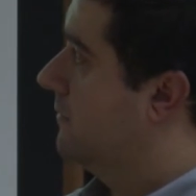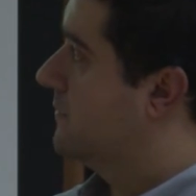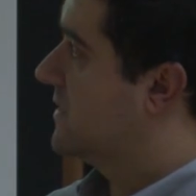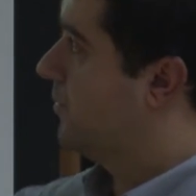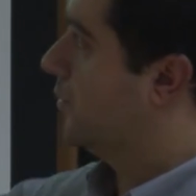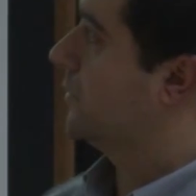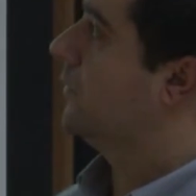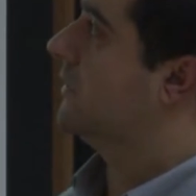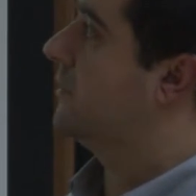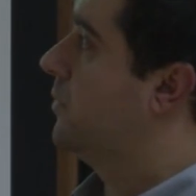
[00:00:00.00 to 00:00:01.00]
Support
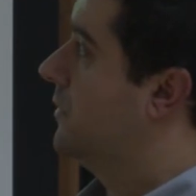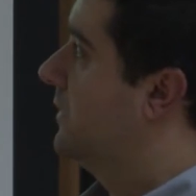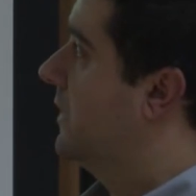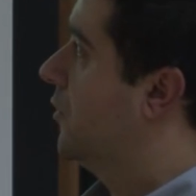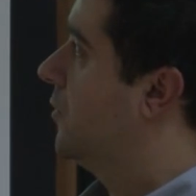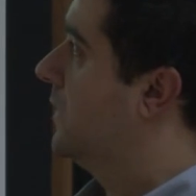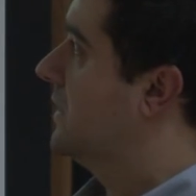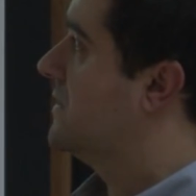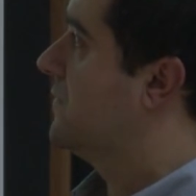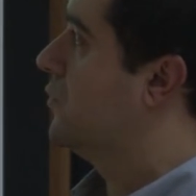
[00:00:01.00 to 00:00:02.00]
multiple
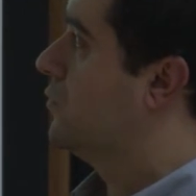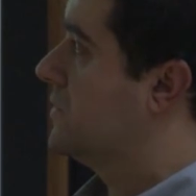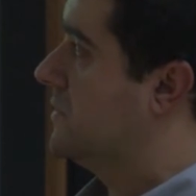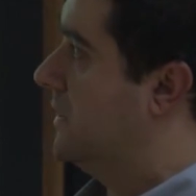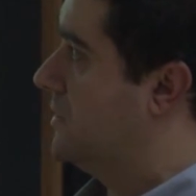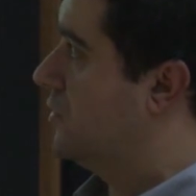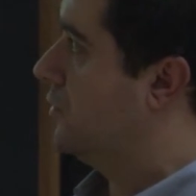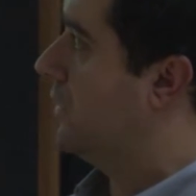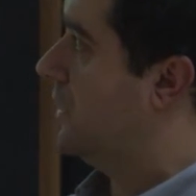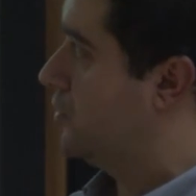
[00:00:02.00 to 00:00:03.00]
denormalized views.
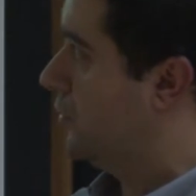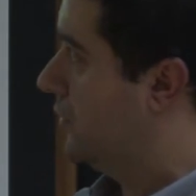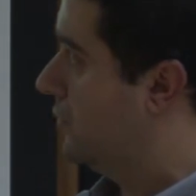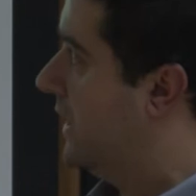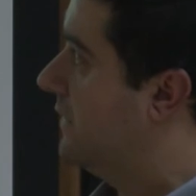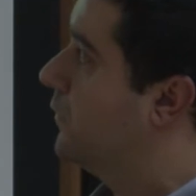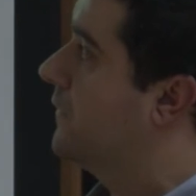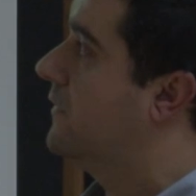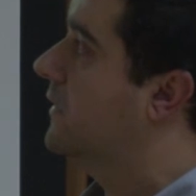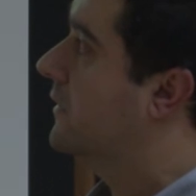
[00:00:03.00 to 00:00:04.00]
I showed you that
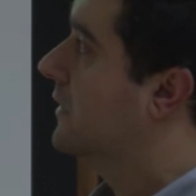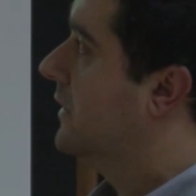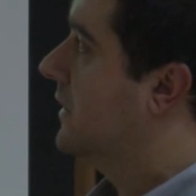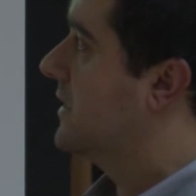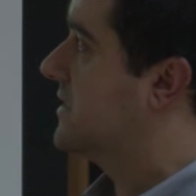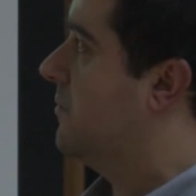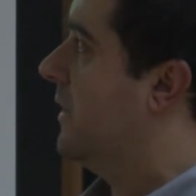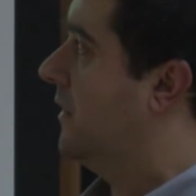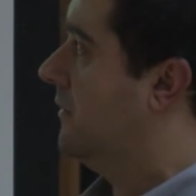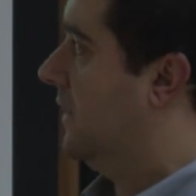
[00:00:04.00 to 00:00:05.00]
with the
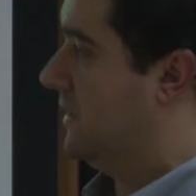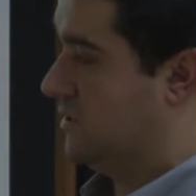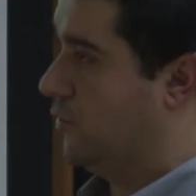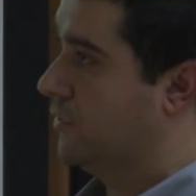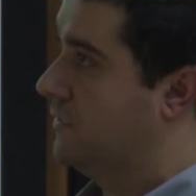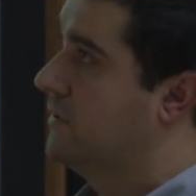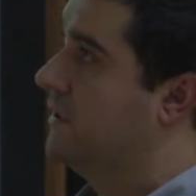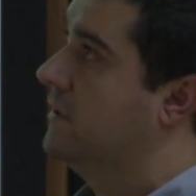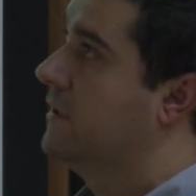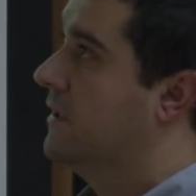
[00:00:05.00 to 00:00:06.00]
XML. I stored
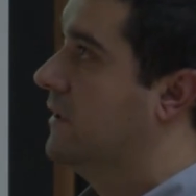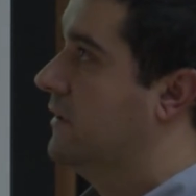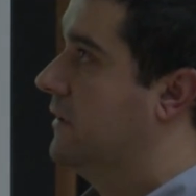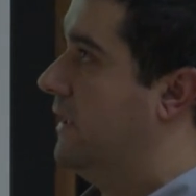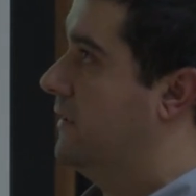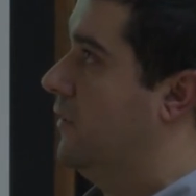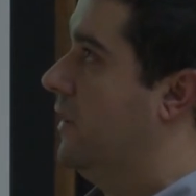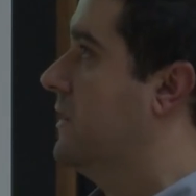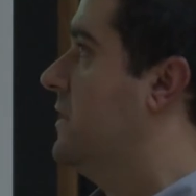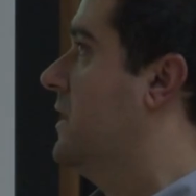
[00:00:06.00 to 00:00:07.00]
the catalog
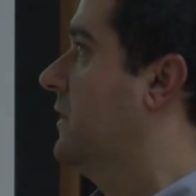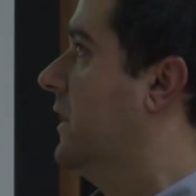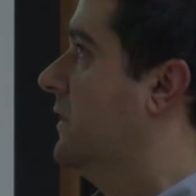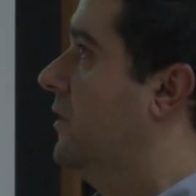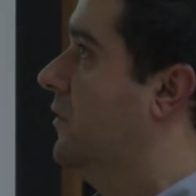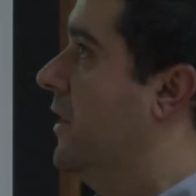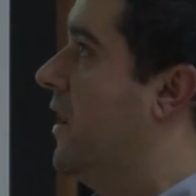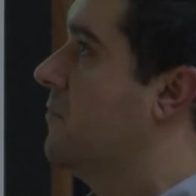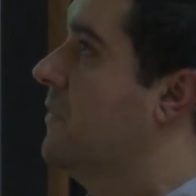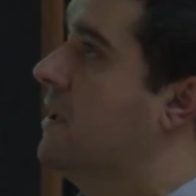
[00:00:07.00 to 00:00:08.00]
ID and catalog
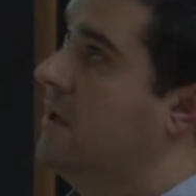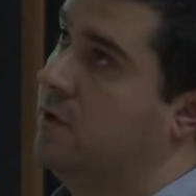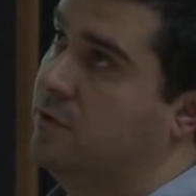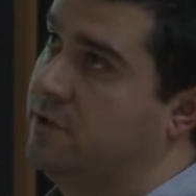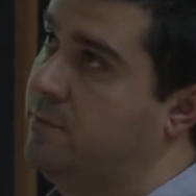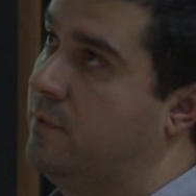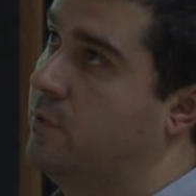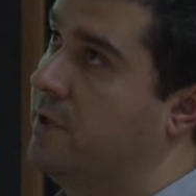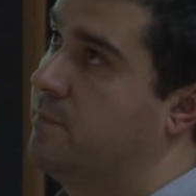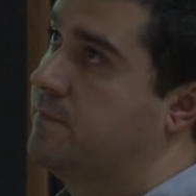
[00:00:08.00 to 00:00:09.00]
name. On the
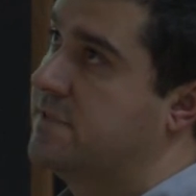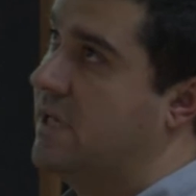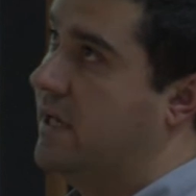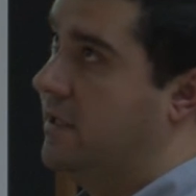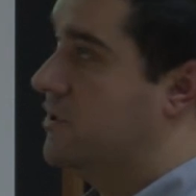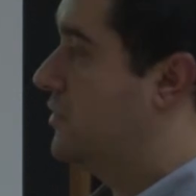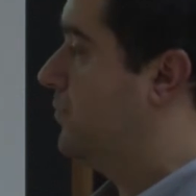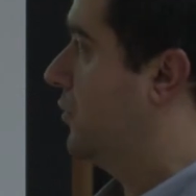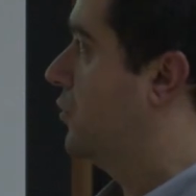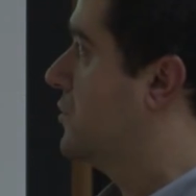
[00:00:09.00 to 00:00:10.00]
query side, I
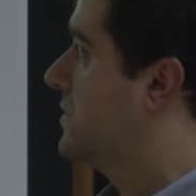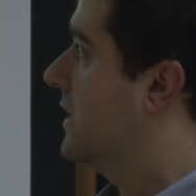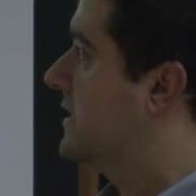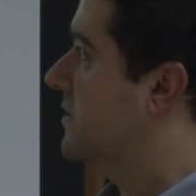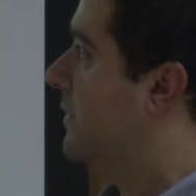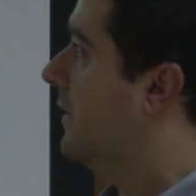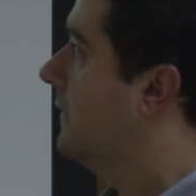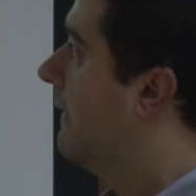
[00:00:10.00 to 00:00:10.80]
produced the XML.